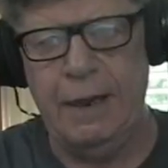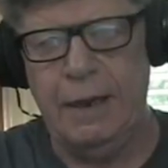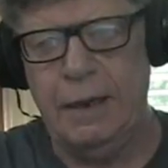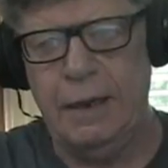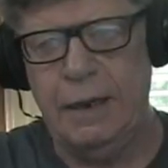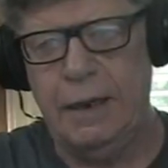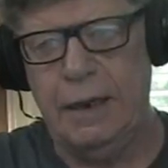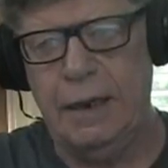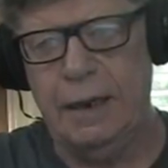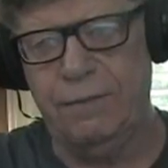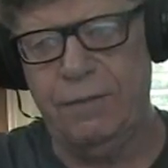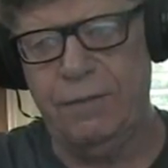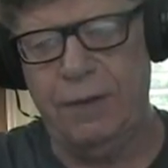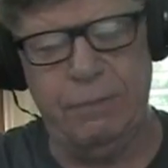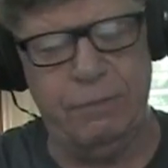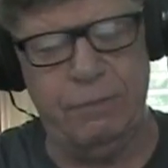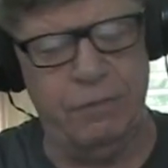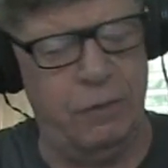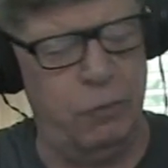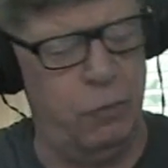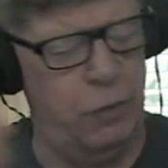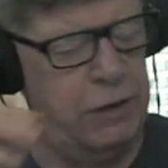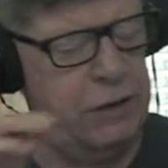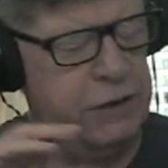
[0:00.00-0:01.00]
if
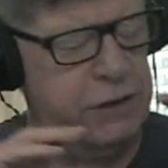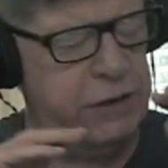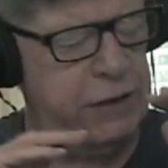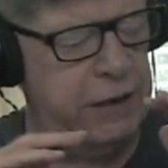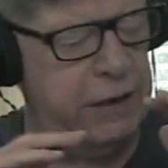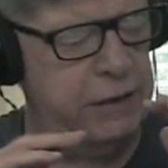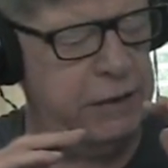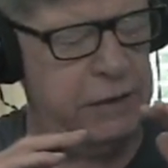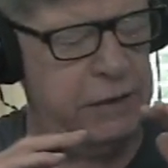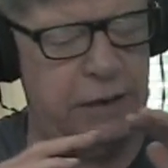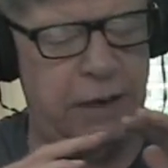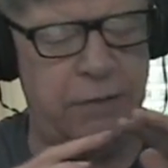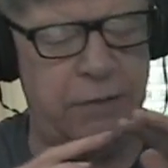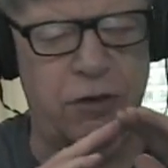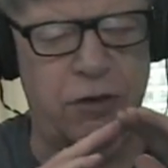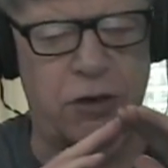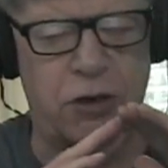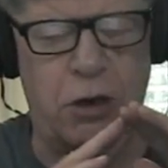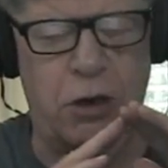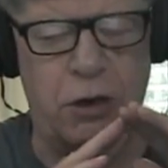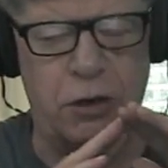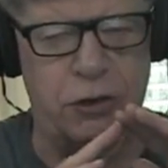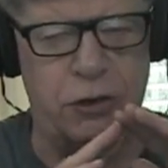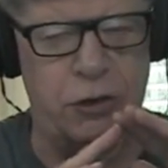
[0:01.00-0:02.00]
Windows 10 has ever
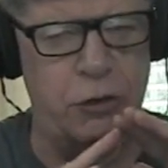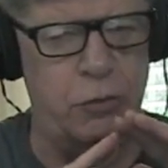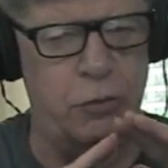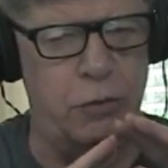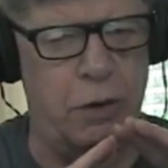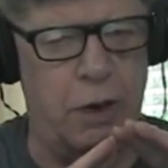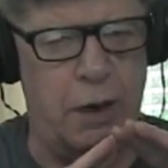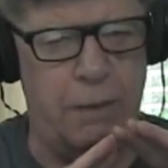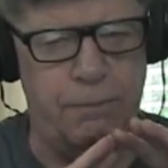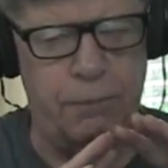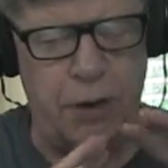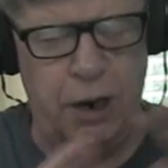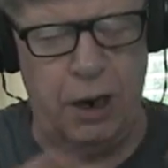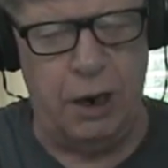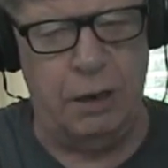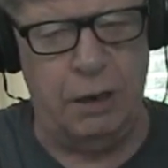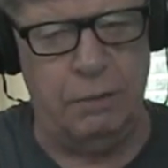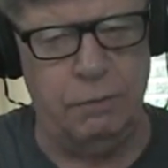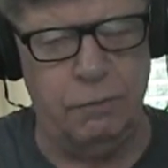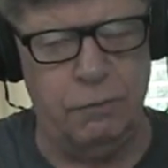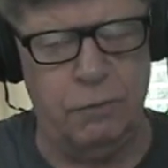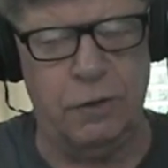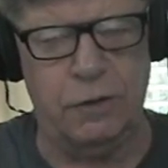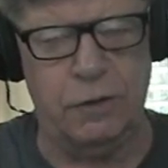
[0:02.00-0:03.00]
caused you a
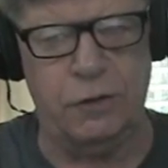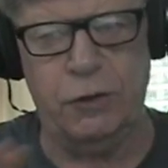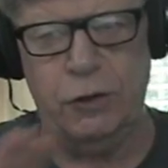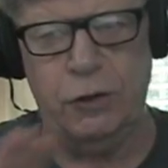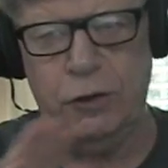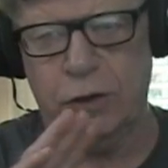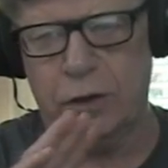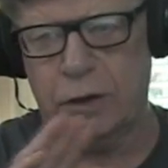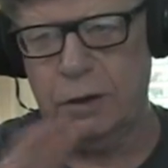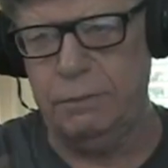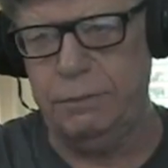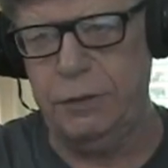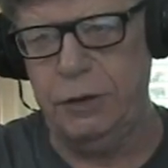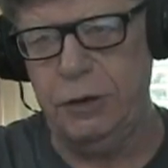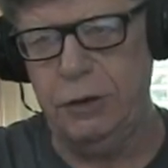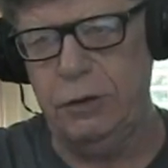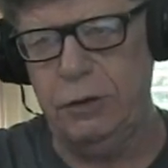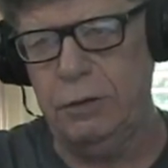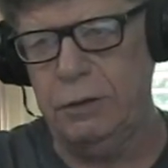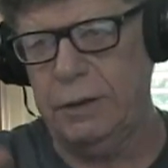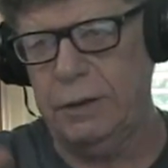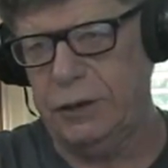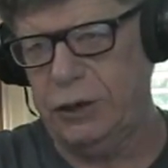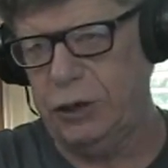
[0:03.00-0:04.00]
problem with your
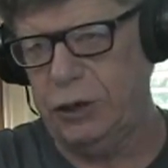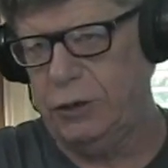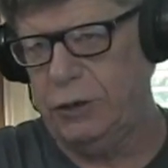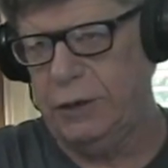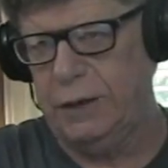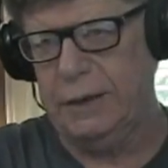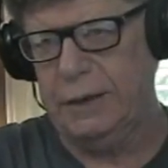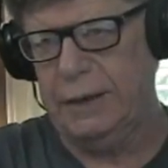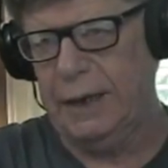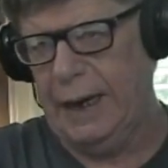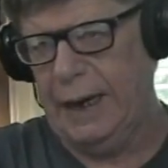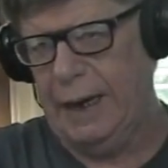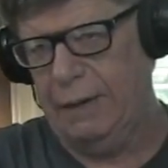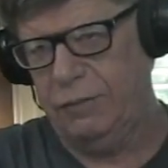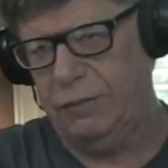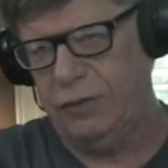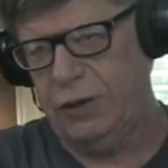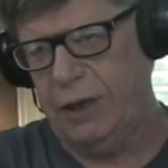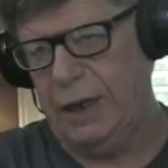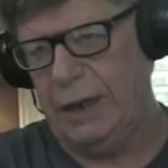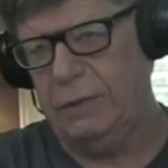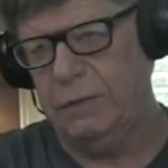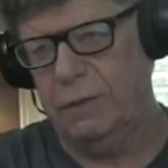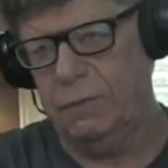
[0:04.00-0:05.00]
computer that you didn't have,
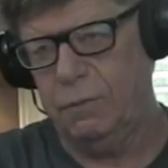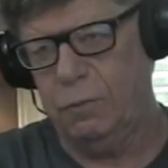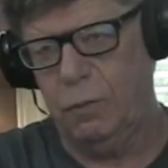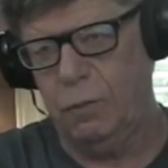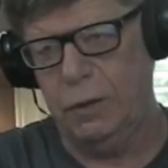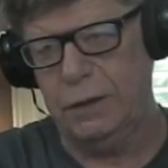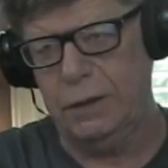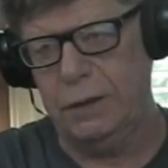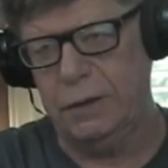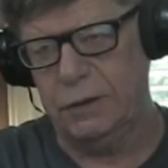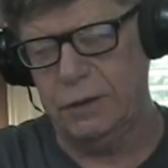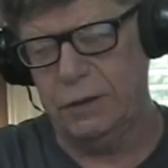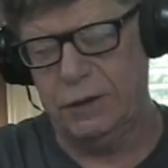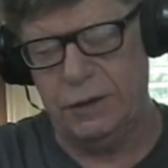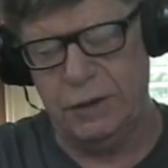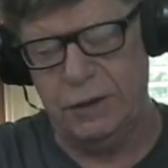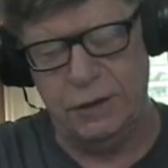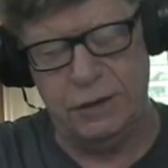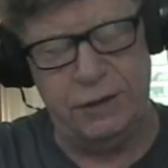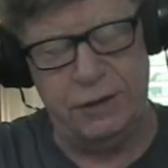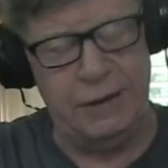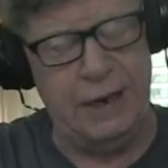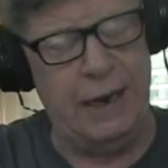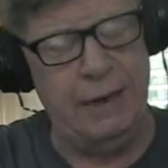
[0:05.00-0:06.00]
say with Windows
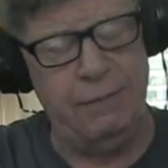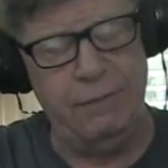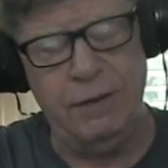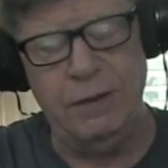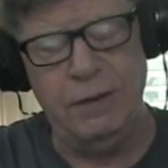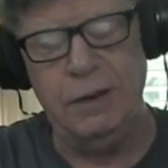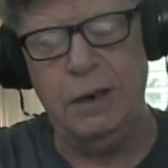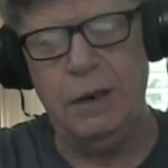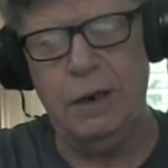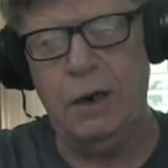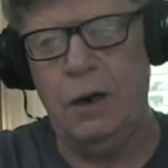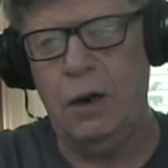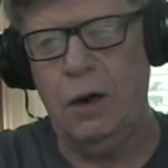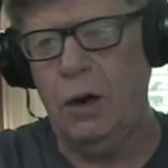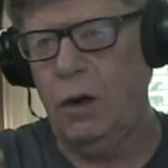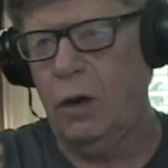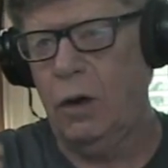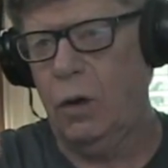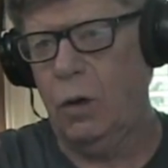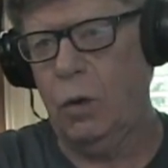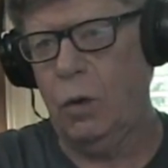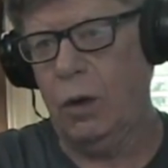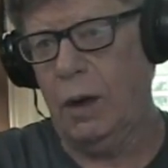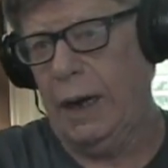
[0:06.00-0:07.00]
7
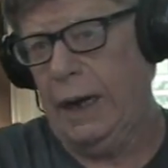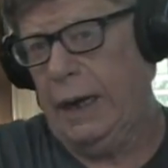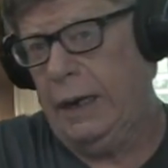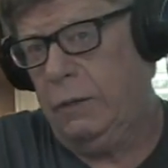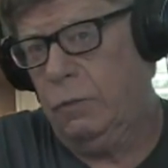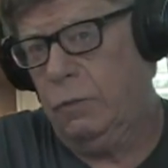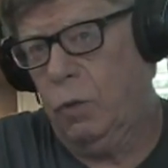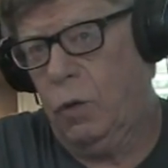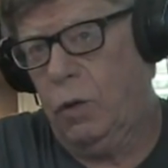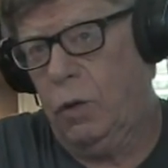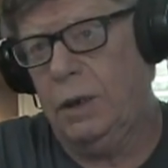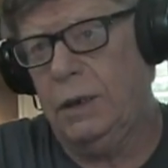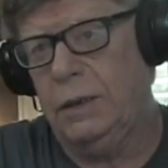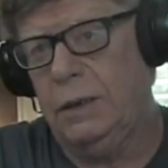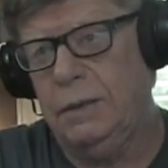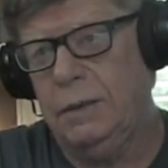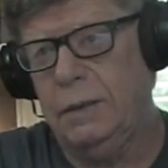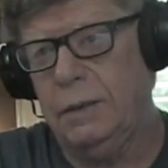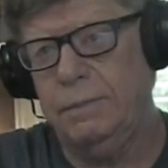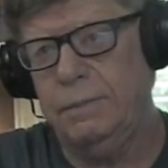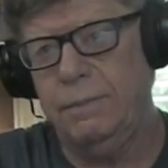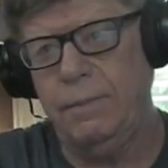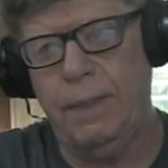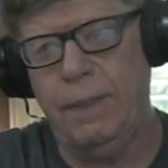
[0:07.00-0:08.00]
or 8.1,
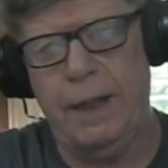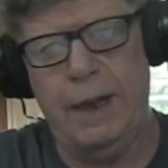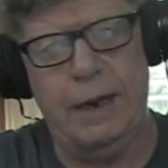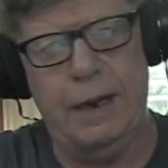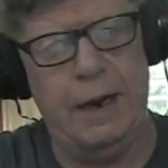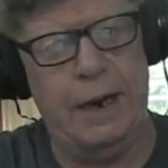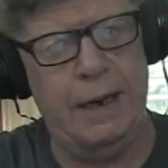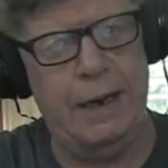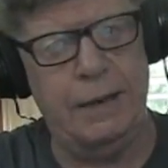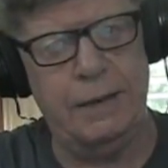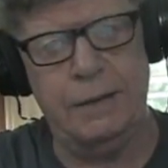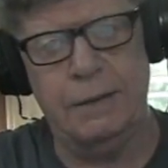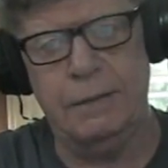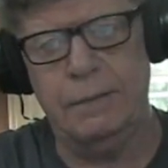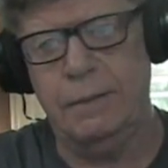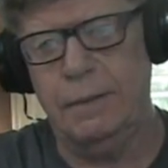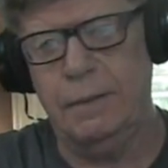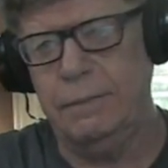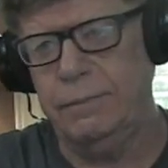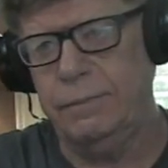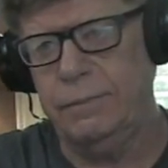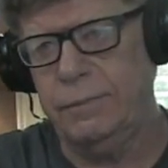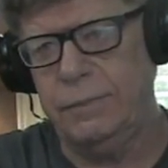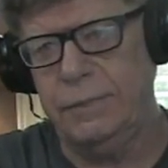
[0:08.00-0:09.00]
and I
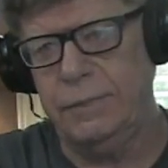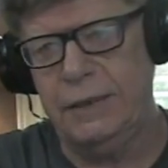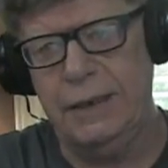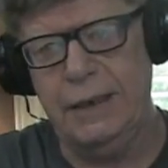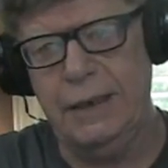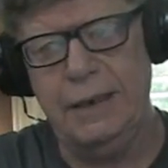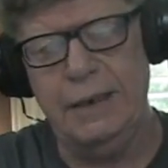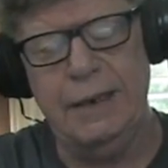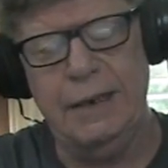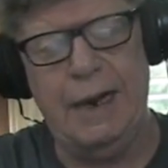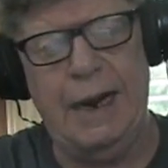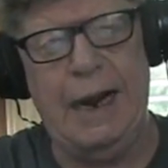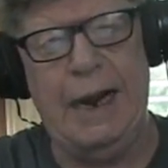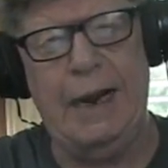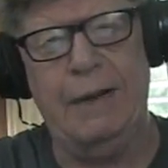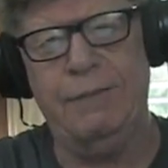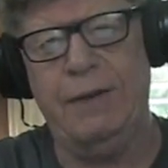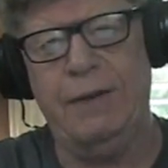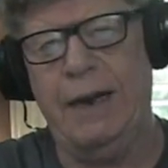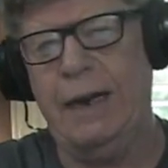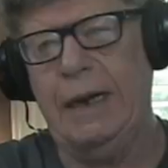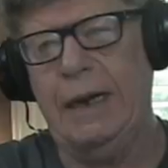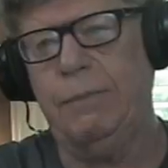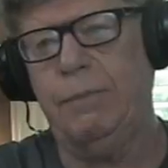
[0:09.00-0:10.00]
didn't have
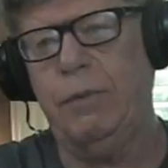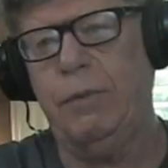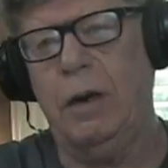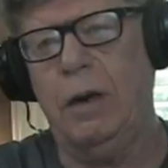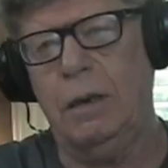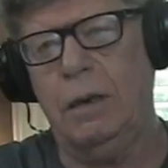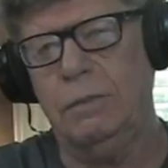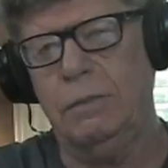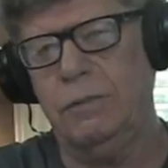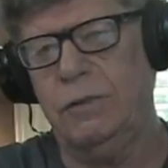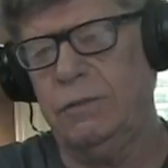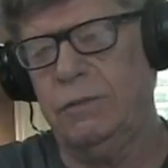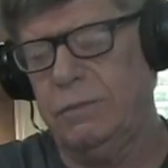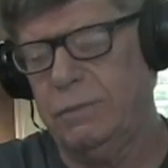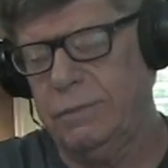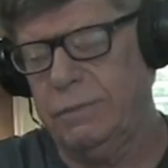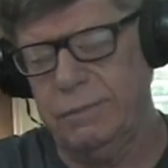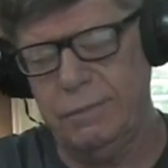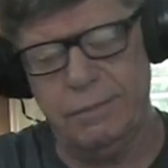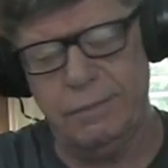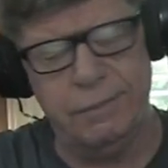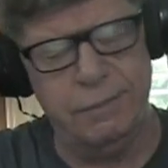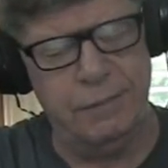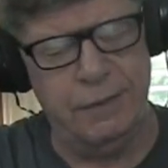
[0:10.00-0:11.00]
any problems
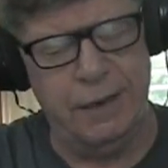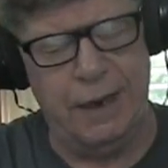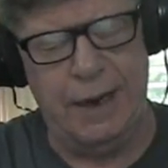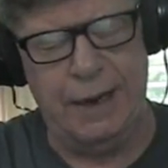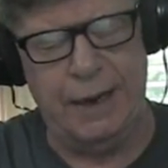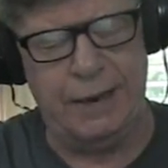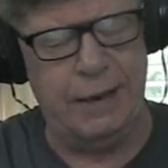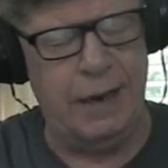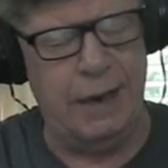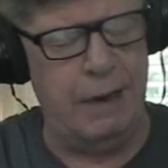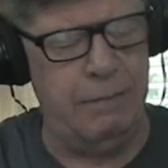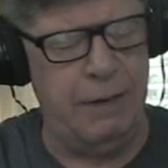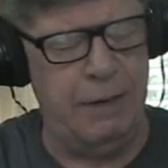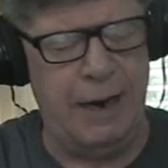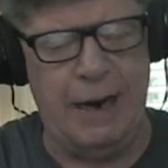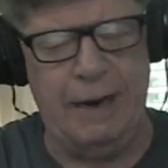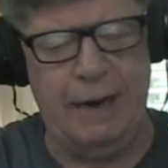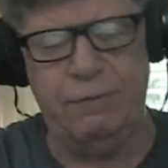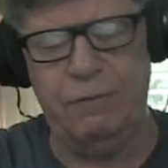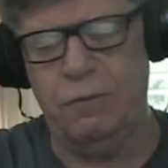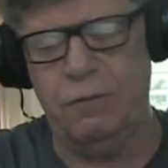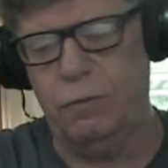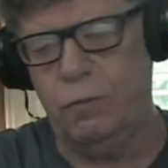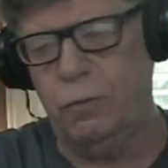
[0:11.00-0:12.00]
like I'm
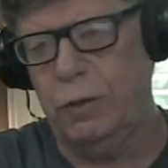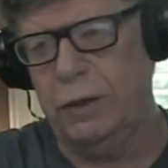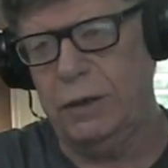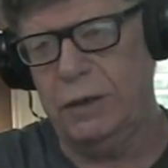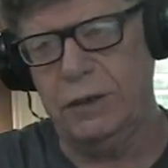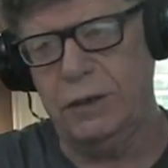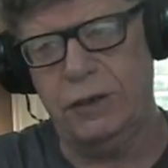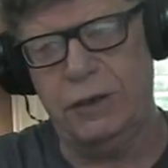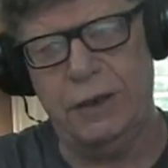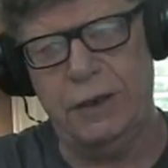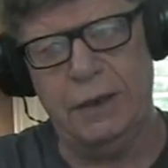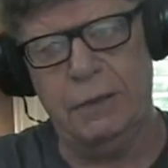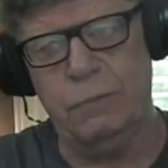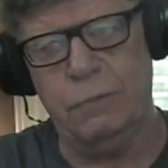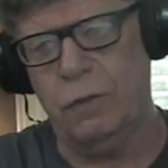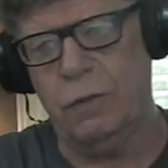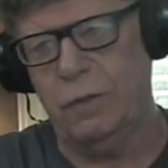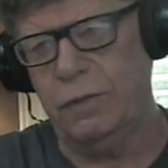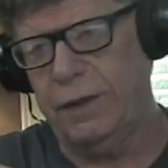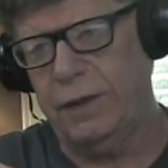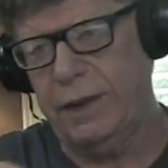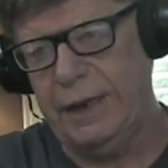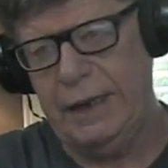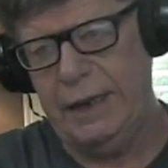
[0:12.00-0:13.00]
having with Windows 10
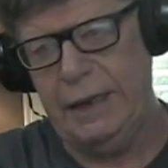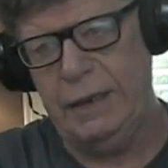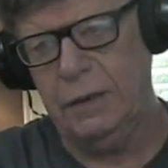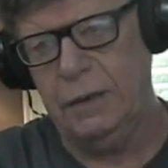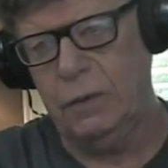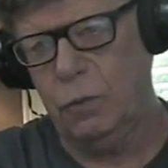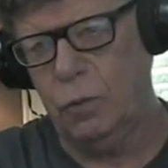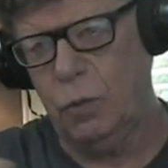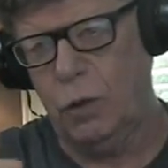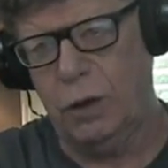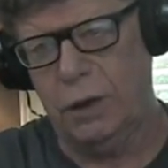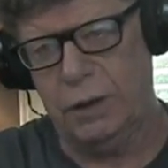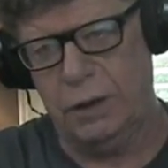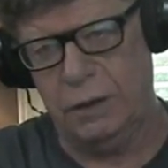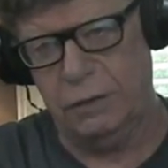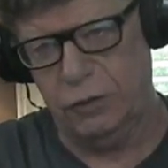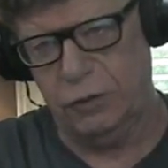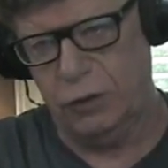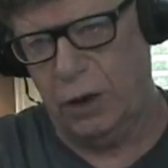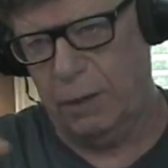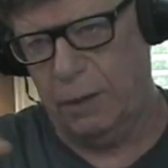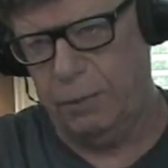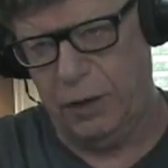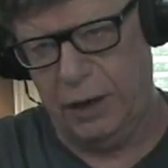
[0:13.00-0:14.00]
with either one of
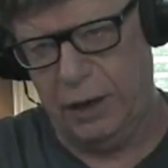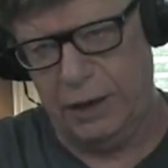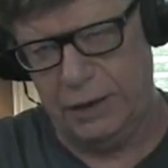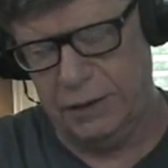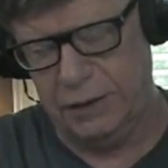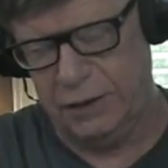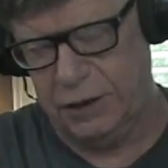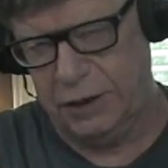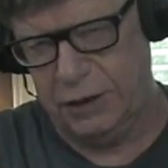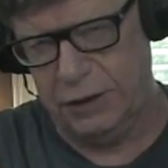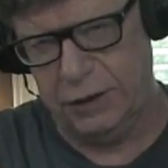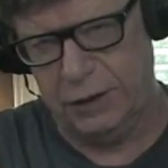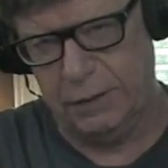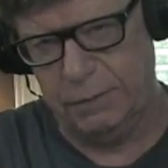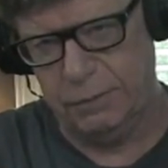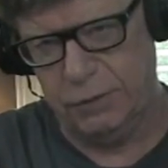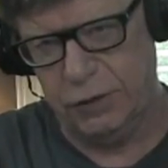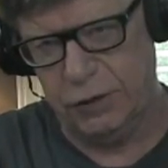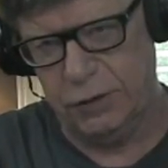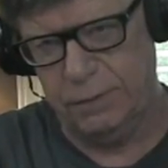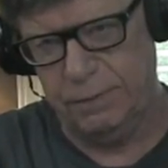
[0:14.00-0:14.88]
those operating systems,